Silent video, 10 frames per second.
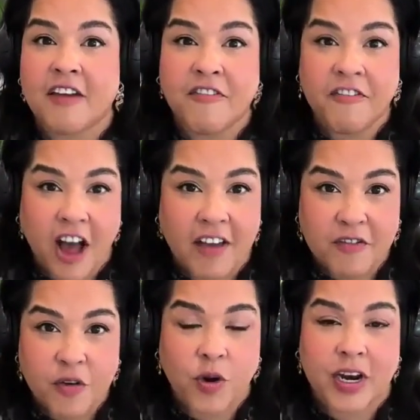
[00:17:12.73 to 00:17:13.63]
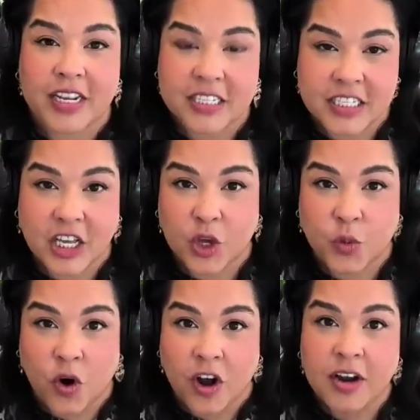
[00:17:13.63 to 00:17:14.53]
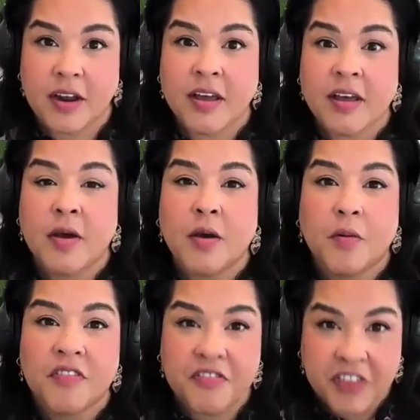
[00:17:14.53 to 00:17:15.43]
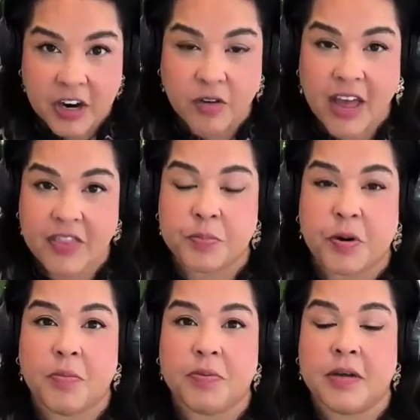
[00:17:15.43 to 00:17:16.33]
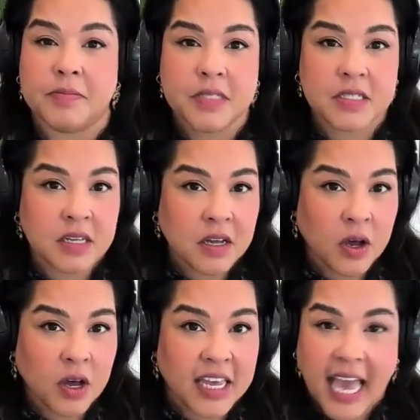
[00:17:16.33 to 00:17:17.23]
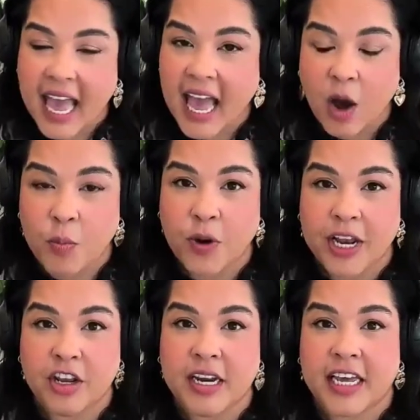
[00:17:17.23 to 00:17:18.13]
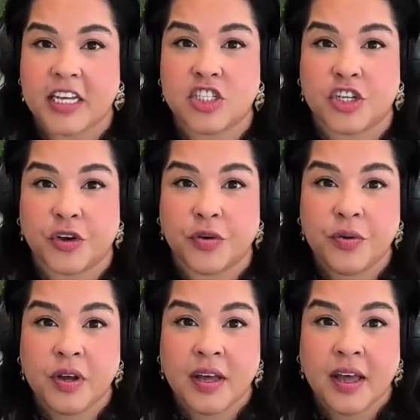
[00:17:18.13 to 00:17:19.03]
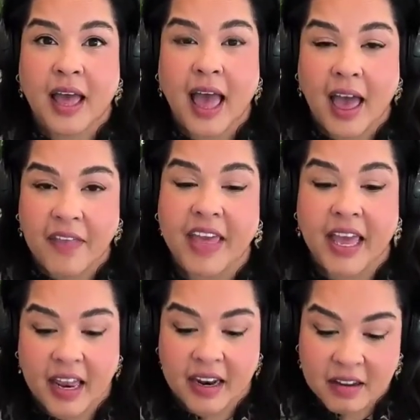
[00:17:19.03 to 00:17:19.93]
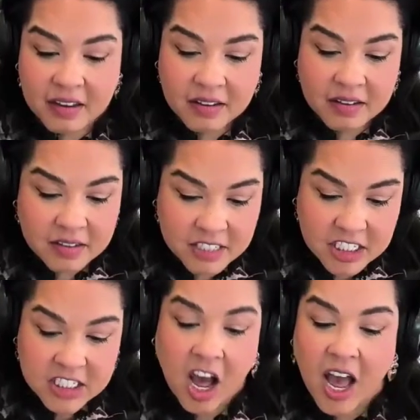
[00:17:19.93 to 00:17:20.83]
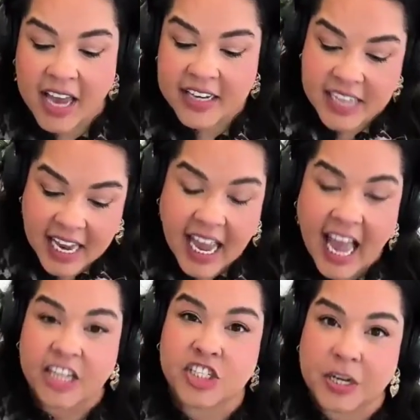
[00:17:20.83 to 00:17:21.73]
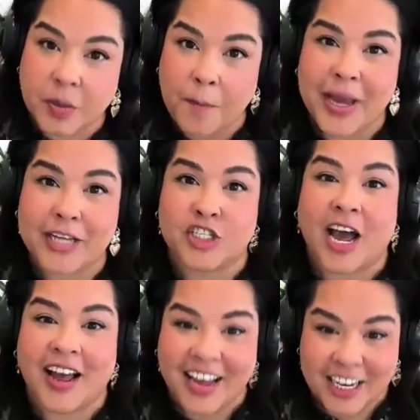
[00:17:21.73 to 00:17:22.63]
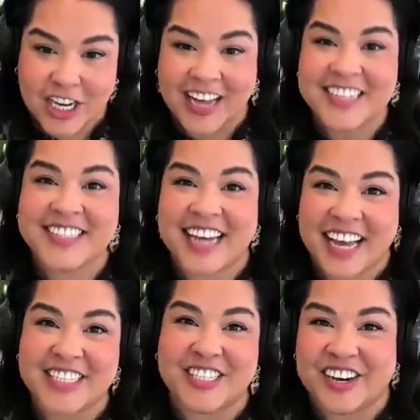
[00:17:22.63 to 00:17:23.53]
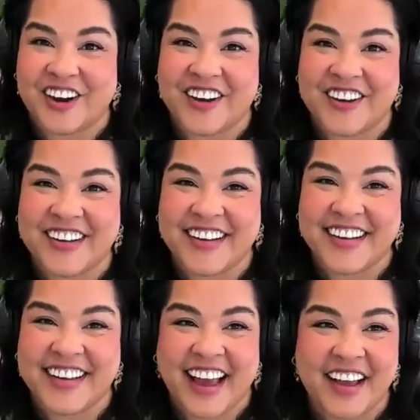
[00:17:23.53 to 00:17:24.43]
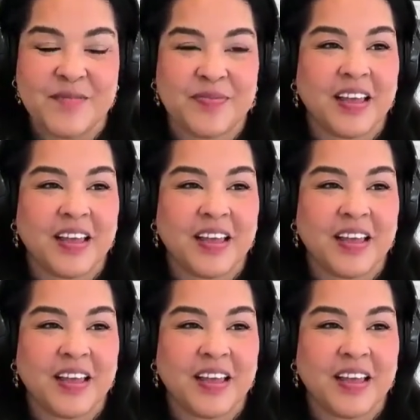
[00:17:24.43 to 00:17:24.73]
Fight for what it is that you want, figure out the problems, get help when you need to, and then decide, take action, measure, adjust as you go. Yeah.